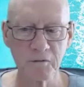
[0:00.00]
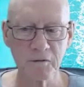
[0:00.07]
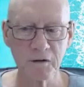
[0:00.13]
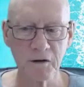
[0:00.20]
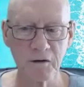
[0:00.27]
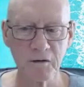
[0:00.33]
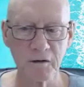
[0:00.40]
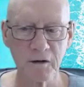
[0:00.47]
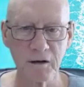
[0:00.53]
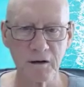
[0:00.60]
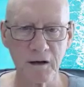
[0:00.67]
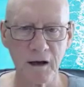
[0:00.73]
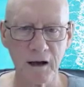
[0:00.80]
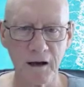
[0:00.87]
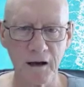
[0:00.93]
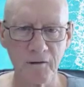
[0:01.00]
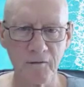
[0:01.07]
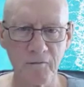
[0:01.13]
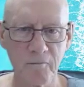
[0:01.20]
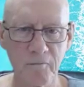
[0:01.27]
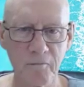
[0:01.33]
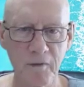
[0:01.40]
don't
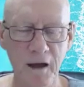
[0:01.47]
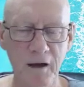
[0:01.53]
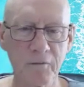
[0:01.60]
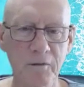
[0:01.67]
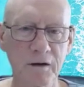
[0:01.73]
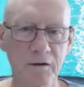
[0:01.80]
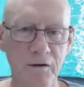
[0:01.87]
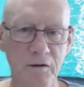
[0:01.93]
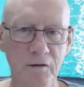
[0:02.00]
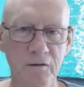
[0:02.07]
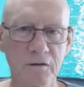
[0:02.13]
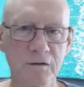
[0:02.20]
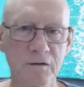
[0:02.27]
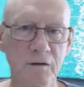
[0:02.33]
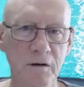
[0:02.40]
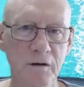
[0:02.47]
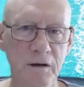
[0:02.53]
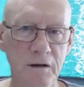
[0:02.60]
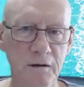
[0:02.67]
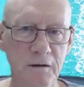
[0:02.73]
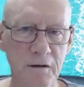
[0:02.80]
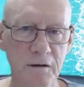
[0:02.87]
have an internal
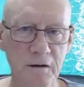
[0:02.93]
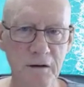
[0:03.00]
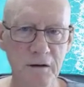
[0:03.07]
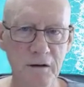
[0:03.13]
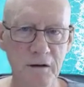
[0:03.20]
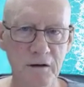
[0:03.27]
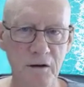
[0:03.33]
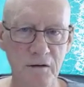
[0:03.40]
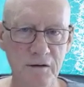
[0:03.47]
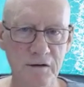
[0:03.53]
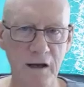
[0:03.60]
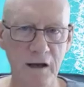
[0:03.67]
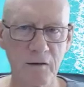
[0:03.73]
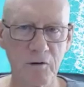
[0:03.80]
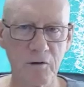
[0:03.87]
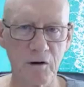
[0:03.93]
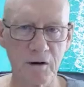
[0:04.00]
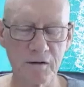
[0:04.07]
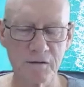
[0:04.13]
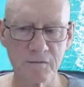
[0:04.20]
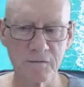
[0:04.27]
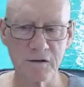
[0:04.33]
journey and don't
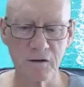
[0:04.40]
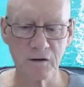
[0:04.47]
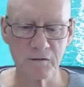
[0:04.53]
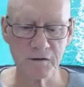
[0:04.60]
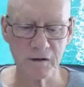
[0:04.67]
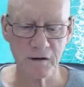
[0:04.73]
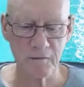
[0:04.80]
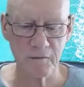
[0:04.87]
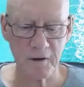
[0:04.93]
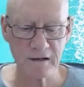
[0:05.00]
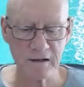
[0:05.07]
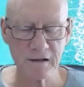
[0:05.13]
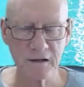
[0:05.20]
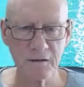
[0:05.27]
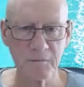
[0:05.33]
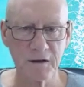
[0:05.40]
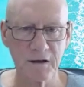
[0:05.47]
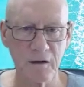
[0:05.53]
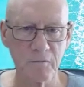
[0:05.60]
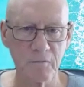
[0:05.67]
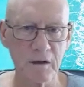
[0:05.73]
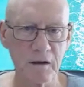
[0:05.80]
stabilize themselves. So they basically
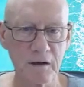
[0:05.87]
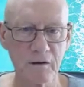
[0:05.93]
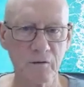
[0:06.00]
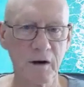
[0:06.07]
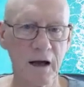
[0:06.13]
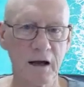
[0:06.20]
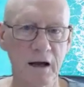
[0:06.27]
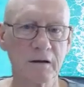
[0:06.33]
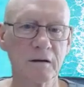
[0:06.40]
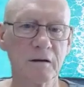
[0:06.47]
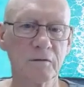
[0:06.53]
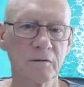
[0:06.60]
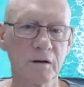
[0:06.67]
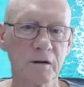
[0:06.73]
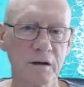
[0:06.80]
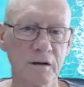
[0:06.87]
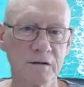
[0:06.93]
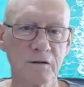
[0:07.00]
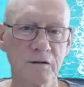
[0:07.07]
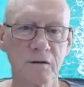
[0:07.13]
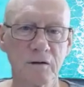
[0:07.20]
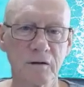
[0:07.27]
become interreactive to the
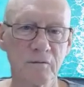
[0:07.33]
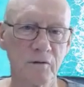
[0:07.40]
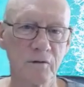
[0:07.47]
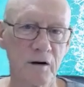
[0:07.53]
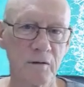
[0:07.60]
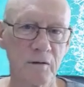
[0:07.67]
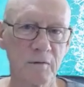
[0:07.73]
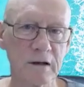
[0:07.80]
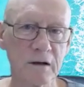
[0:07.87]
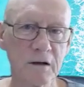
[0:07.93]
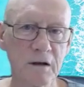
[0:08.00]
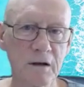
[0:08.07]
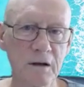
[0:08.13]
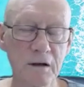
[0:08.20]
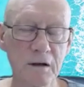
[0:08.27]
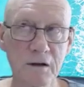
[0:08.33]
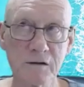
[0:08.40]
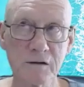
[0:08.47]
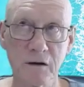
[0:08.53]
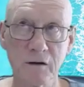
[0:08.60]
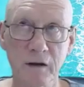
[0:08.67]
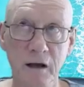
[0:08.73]
external environment.
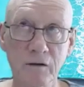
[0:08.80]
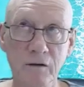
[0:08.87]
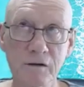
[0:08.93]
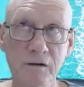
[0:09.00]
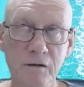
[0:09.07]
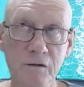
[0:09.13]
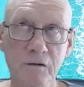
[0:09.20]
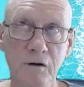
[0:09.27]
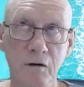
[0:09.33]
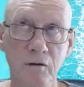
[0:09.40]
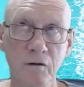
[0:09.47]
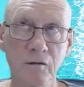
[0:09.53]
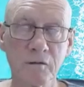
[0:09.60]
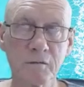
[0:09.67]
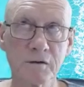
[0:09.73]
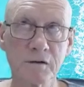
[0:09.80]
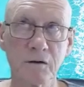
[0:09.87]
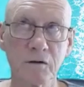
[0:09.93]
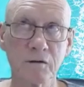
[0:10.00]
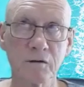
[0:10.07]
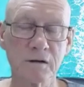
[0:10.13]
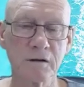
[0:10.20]
So they lose control of
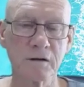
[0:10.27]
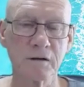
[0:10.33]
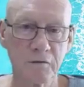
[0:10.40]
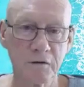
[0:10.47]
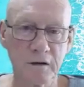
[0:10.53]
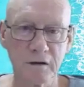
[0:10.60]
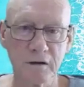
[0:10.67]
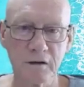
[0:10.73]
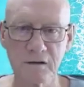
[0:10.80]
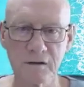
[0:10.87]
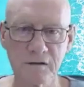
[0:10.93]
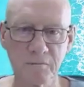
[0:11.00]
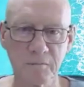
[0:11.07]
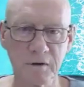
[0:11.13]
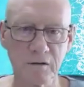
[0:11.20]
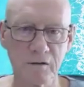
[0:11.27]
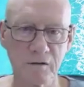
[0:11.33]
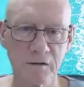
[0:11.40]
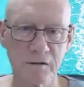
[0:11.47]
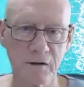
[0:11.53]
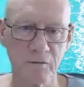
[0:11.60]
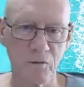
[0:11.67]
themselves and their feelings,
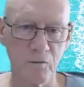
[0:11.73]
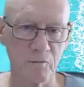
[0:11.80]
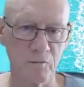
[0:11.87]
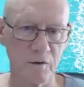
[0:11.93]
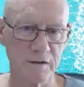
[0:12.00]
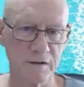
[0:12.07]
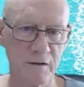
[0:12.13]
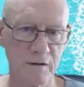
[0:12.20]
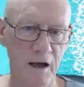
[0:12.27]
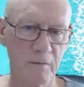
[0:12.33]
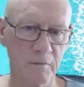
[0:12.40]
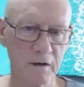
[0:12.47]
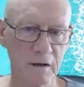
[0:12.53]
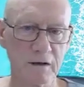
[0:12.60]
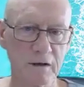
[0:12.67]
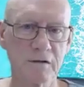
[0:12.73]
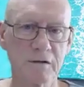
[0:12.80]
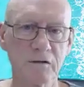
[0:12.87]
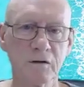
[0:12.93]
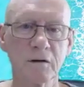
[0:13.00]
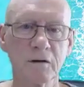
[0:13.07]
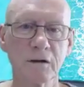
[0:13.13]
because what's ever happening
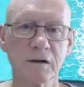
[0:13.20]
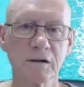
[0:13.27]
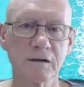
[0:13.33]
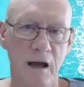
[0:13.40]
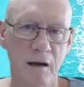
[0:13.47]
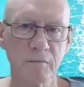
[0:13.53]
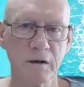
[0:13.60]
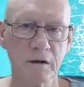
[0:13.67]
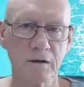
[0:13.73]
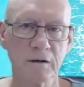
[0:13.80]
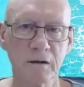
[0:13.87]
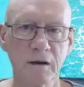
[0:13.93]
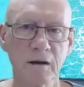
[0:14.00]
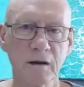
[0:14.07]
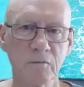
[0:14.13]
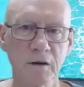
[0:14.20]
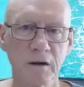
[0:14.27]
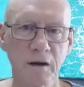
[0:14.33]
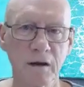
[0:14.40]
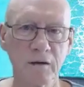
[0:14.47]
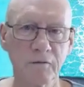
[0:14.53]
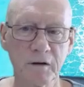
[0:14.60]
externally is happening to them, and
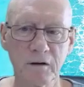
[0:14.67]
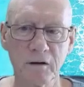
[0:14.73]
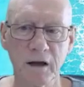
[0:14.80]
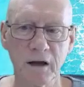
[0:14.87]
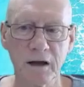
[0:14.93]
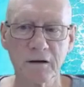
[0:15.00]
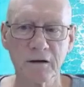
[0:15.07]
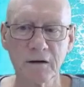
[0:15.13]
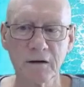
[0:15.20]
they feel that,